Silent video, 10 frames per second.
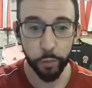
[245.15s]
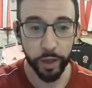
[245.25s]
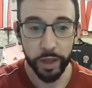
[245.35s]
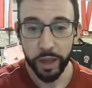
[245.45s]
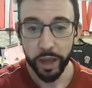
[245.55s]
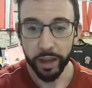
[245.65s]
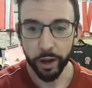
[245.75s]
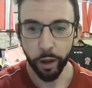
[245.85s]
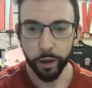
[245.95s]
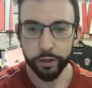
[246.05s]
But, you
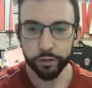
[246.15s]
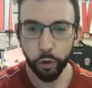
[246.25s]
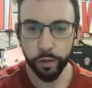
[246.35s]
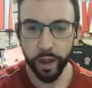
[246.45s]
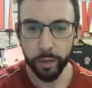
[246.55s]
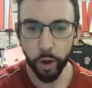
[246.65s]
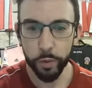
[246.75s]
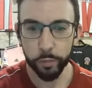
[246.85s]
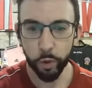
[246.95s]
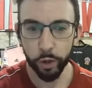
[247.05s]
know, he saw at that
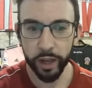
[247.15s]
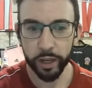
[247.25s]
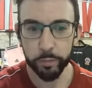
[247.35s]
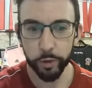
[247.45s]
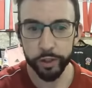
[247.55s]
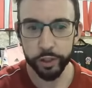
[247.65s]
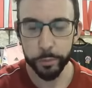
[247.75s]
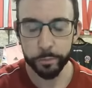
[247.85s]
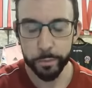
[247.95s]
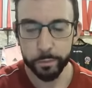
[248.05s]
moment Paul Heckingbottom